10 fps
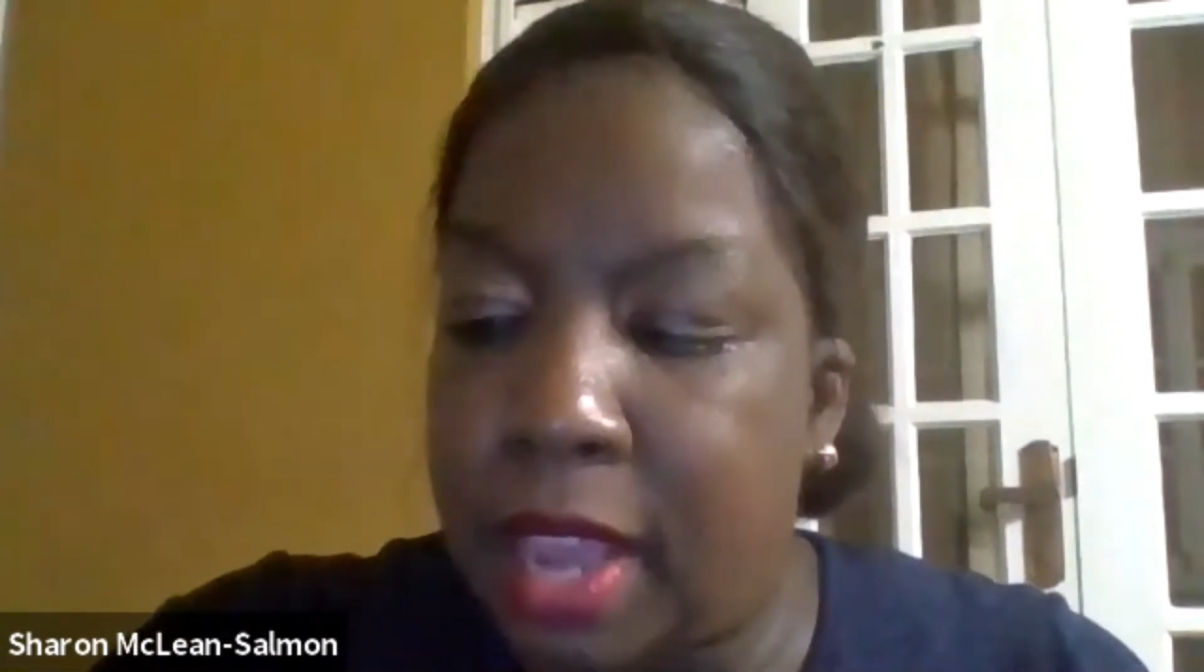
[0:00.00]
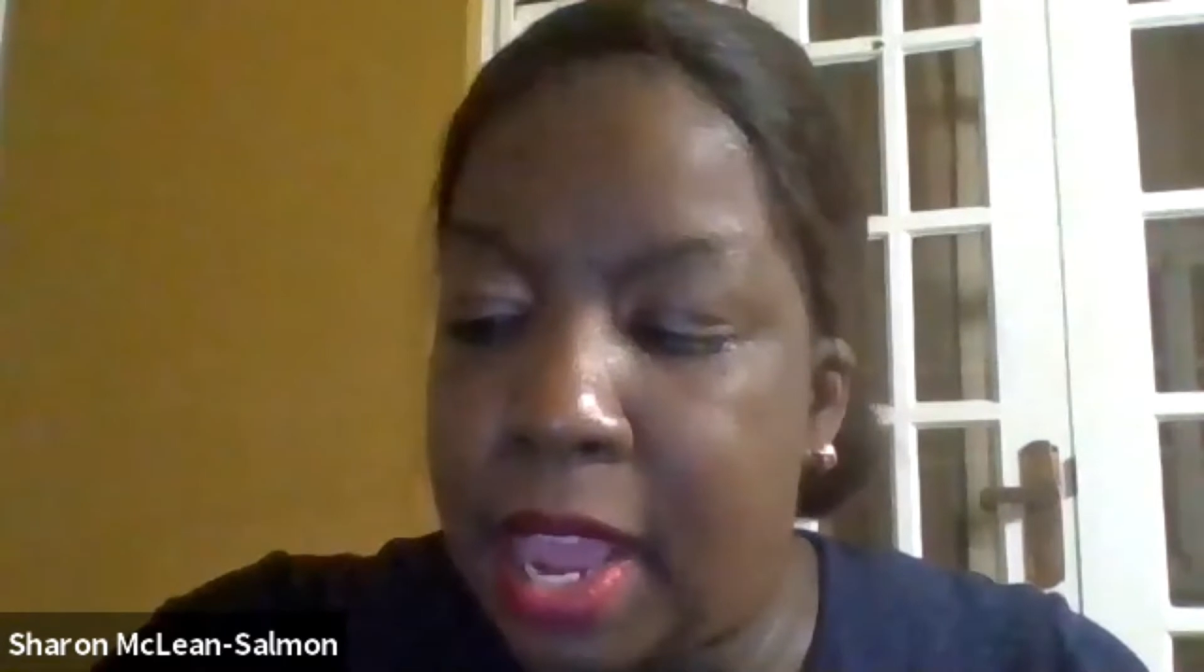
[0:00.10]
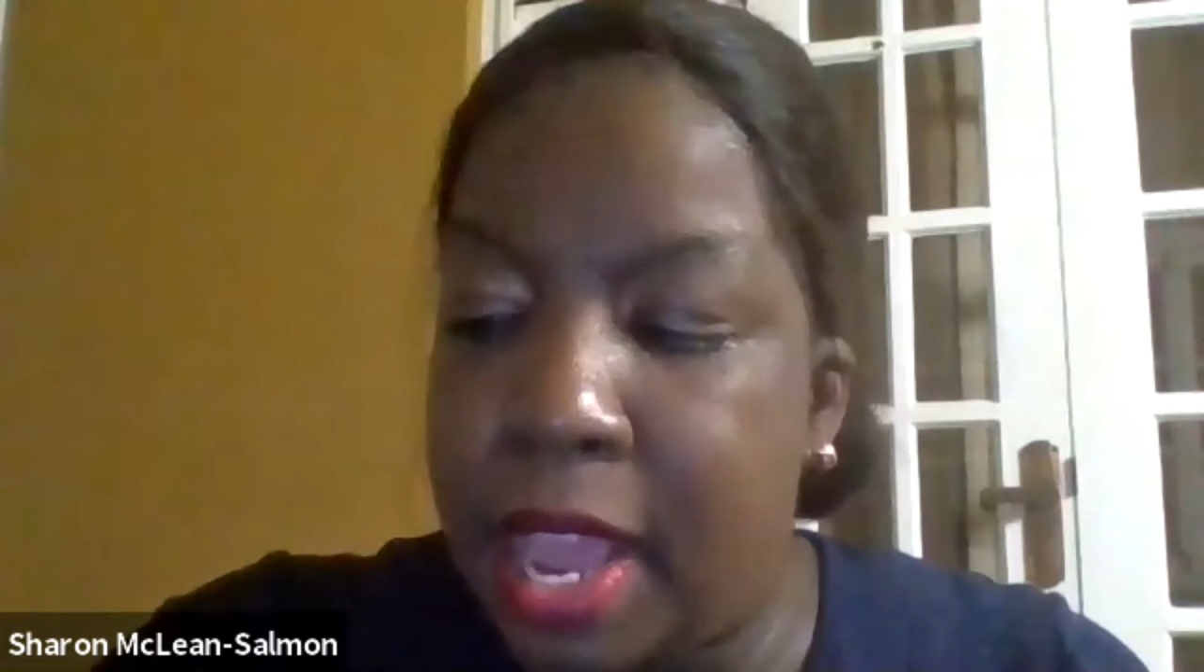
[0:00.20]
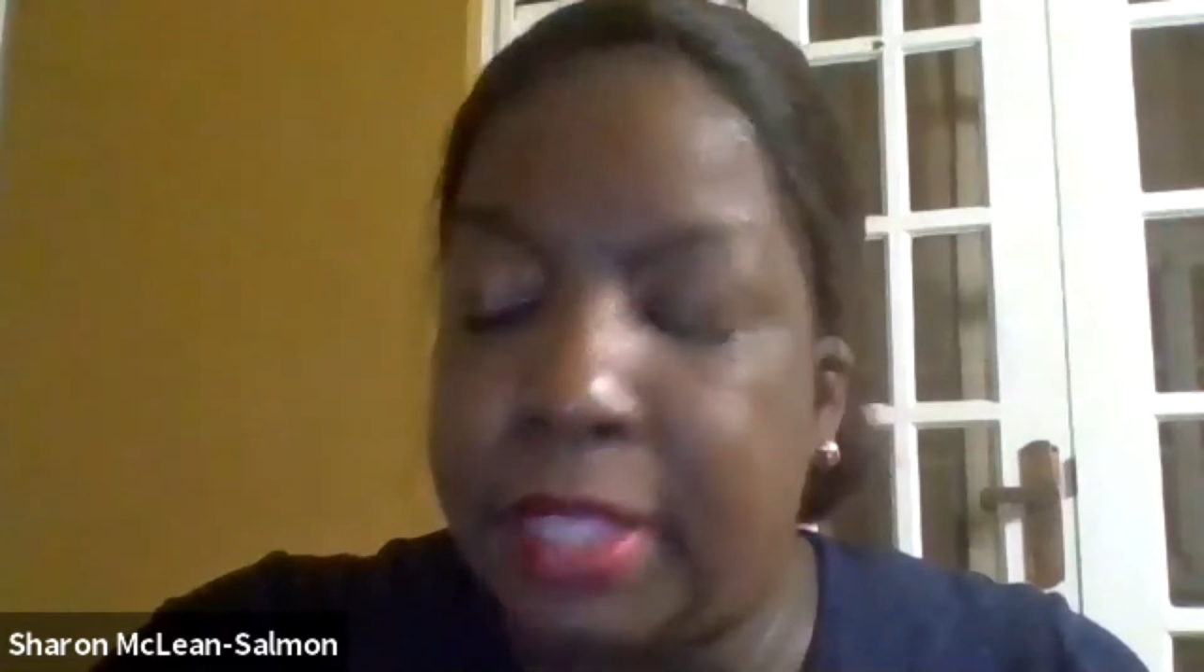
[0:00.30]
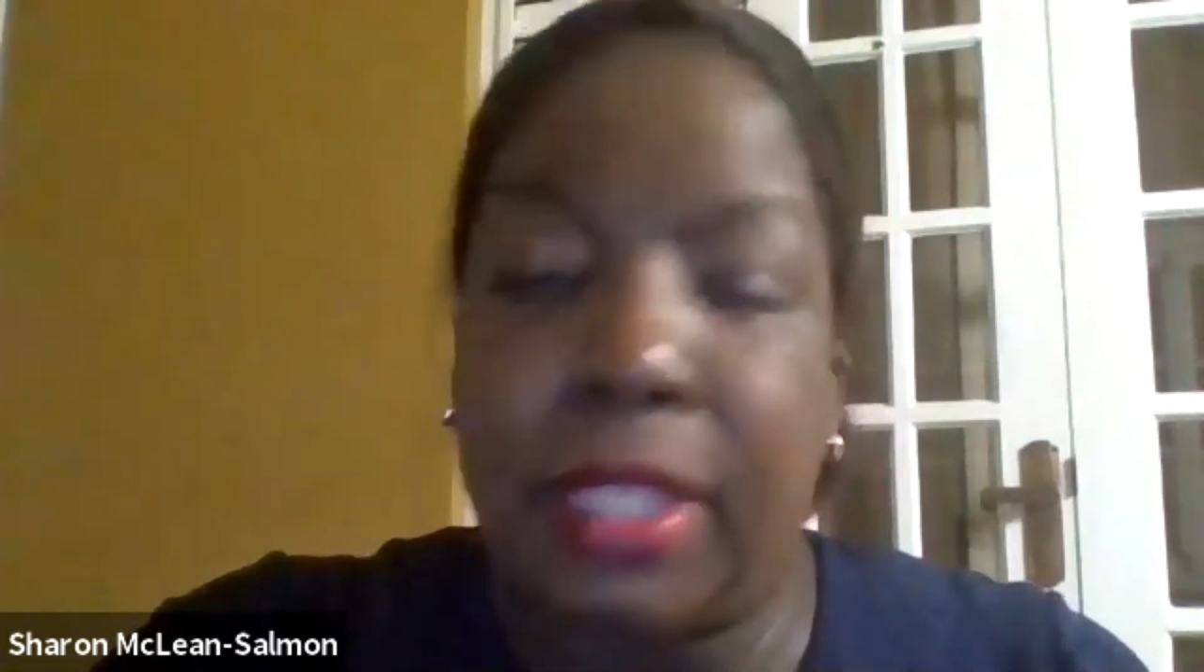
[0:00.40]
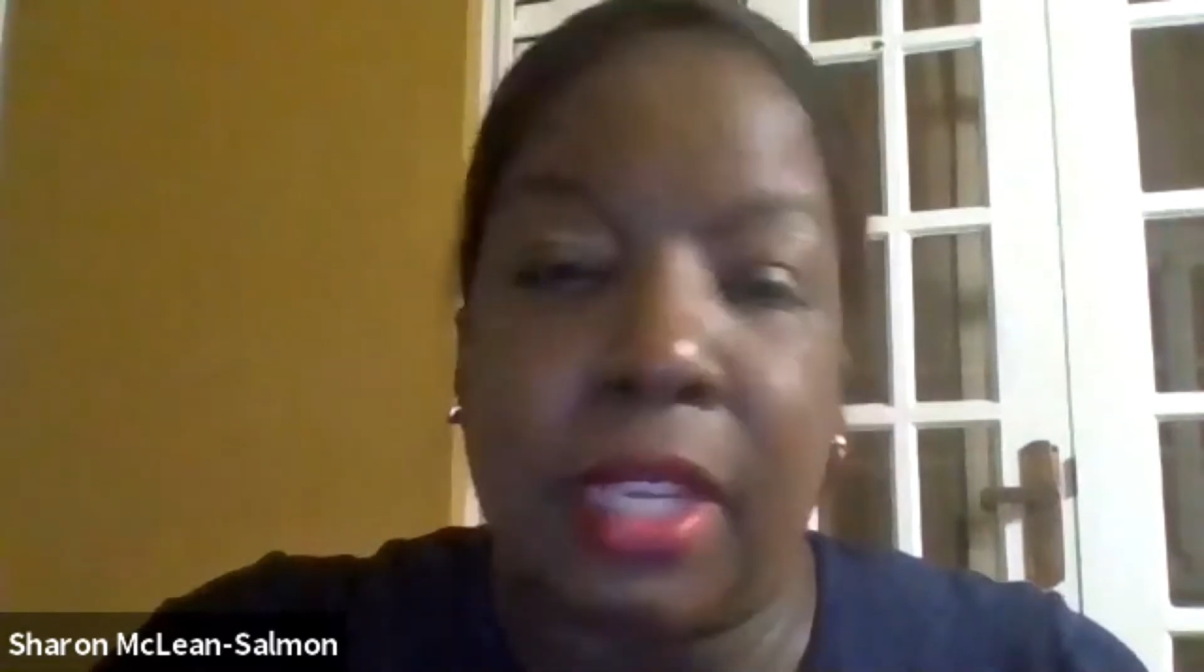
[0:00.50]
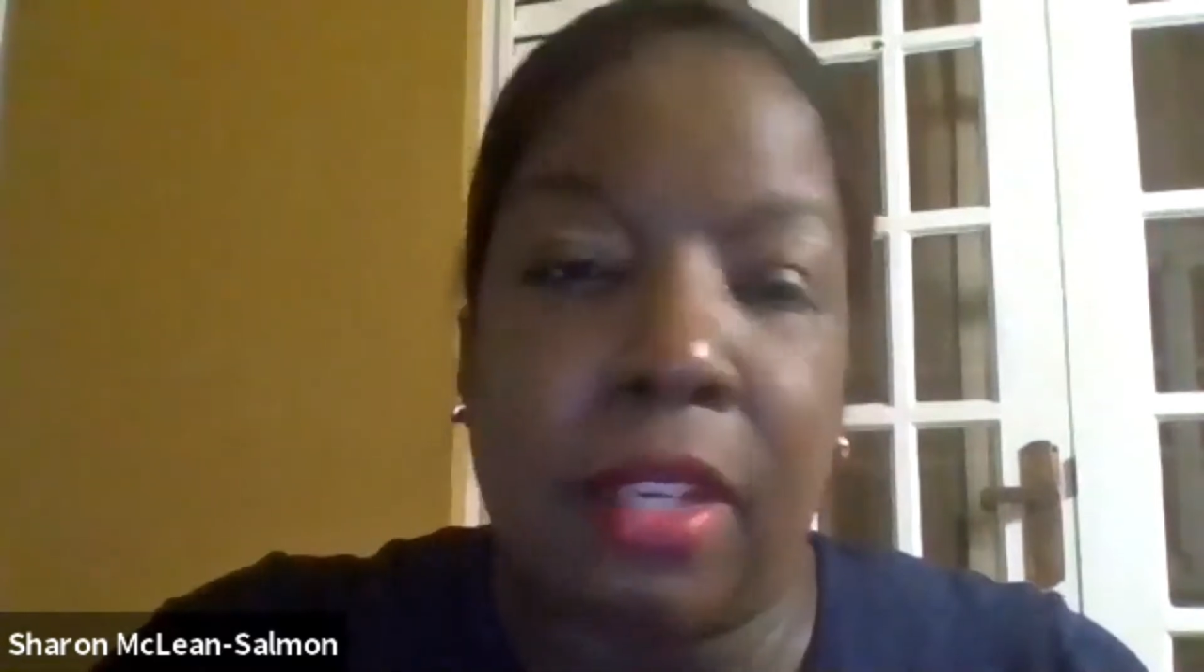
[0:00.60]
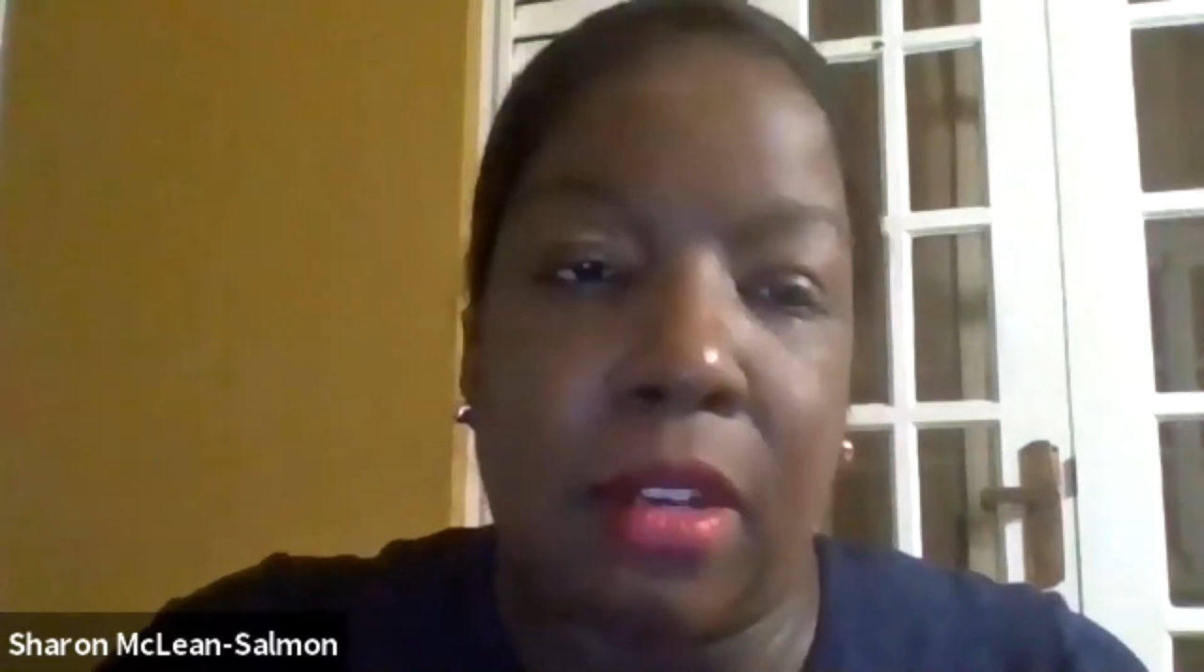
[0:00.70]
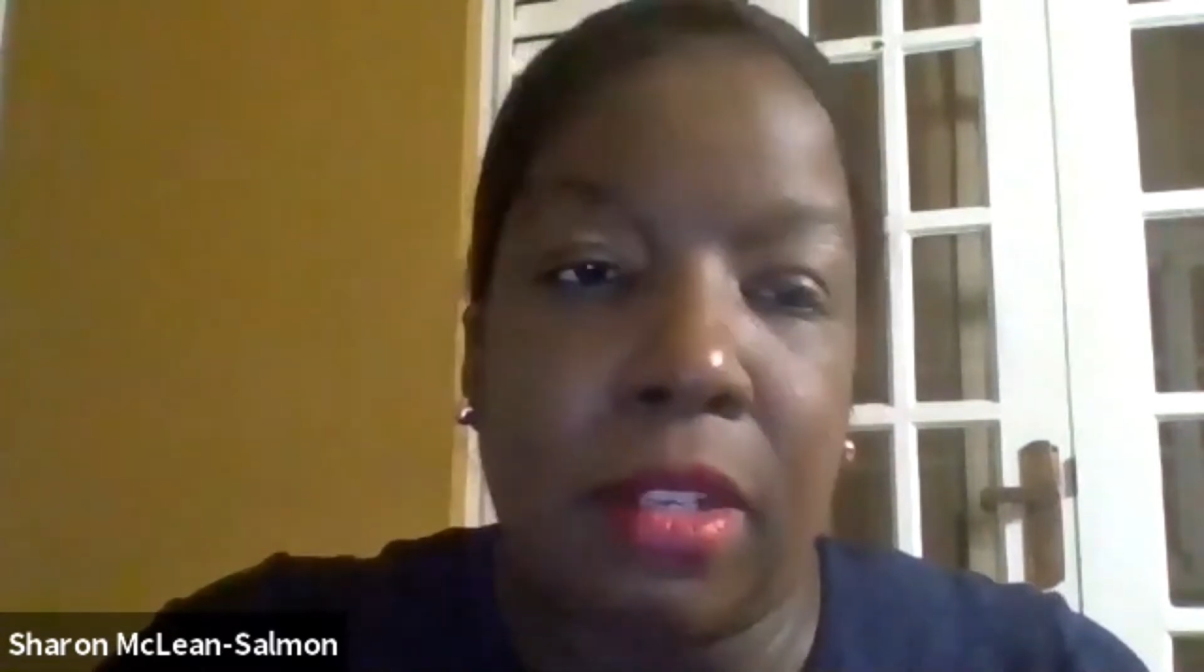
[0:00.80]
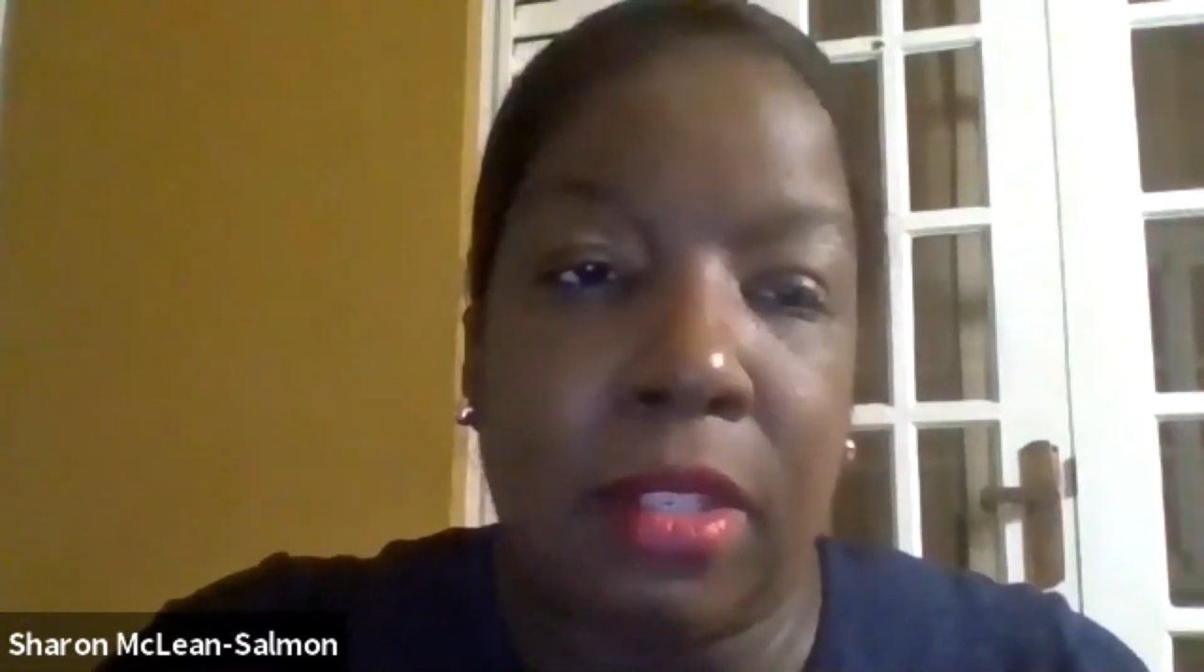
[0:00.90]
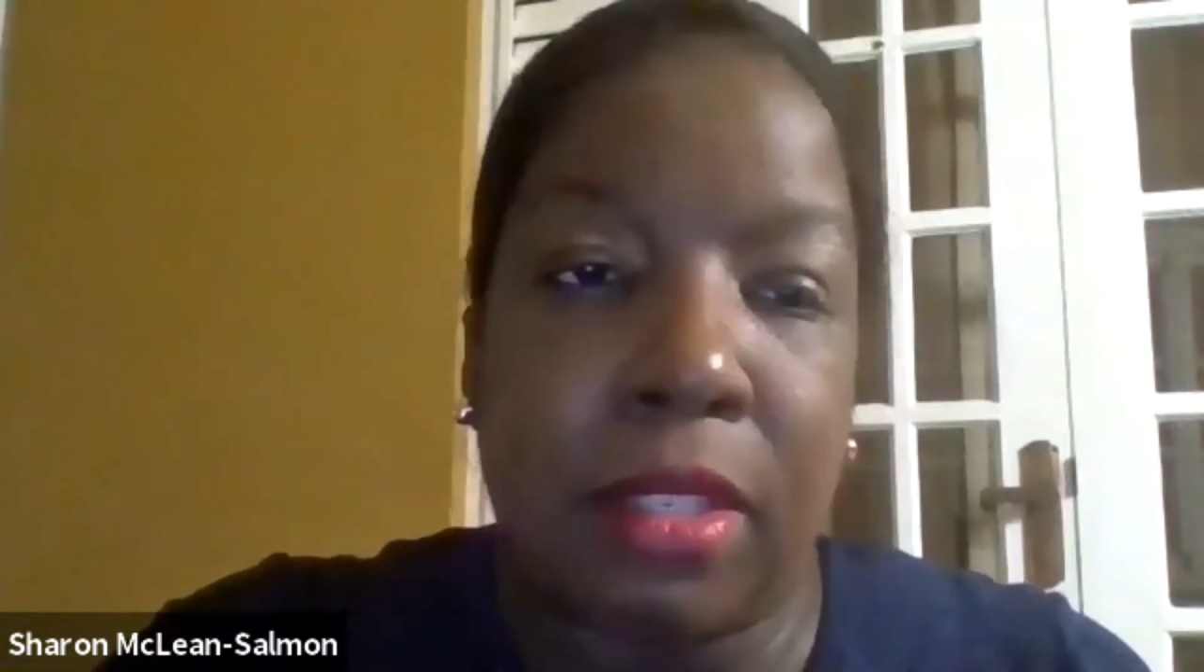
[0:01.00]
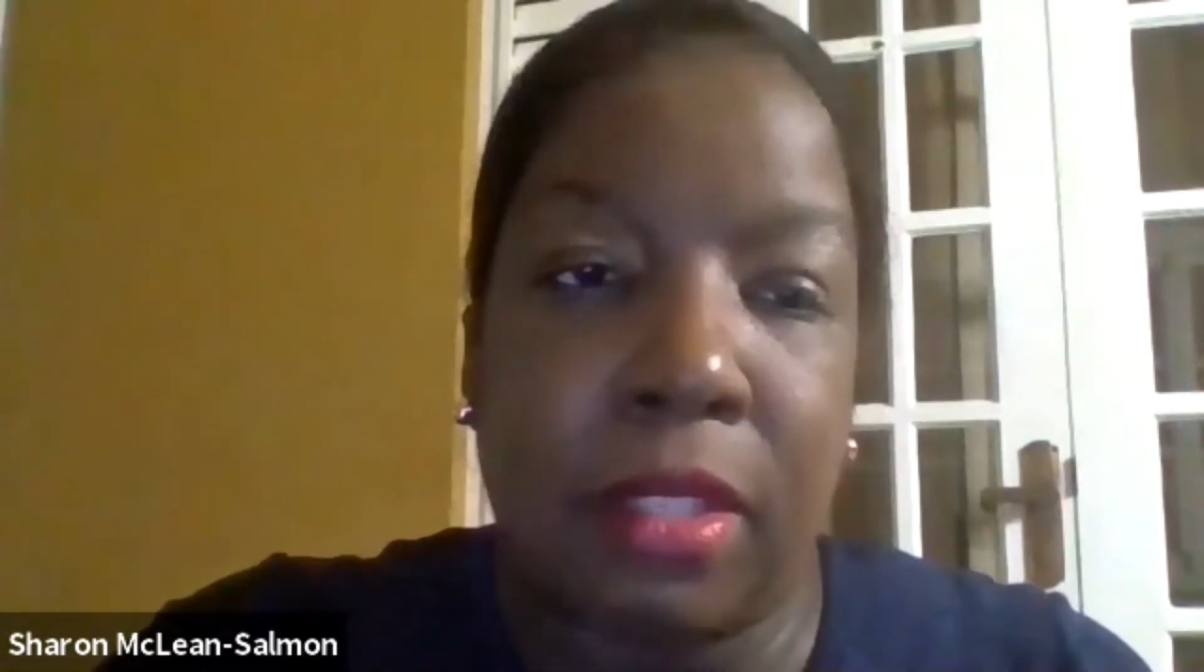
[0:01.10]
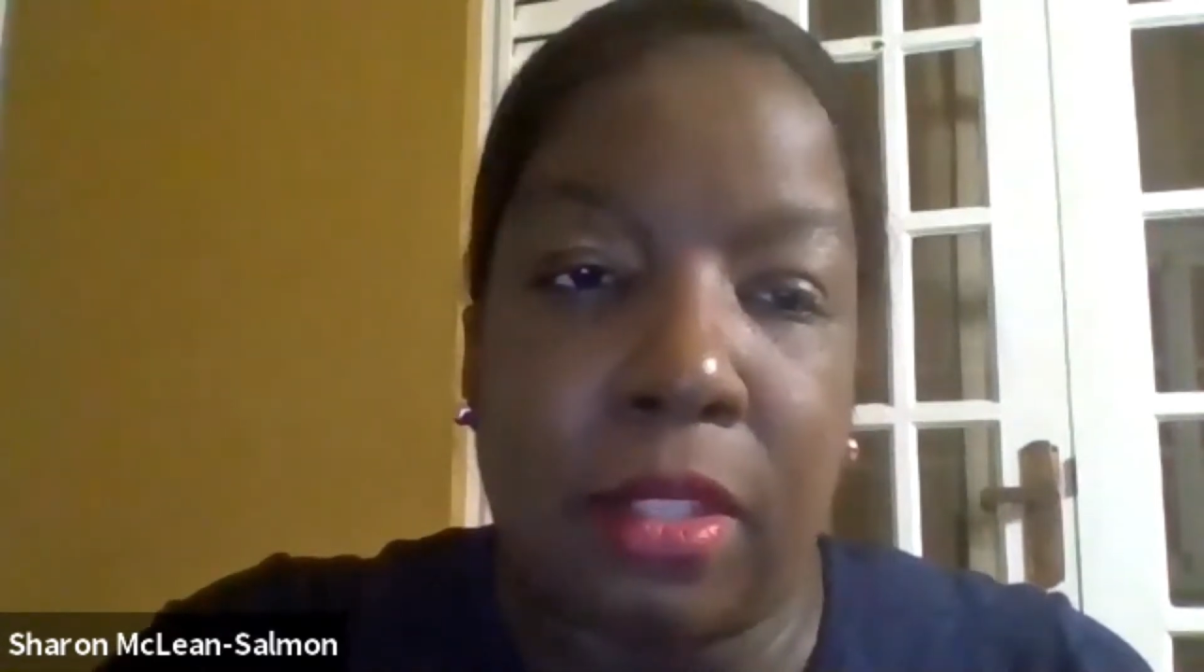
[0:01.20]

has signals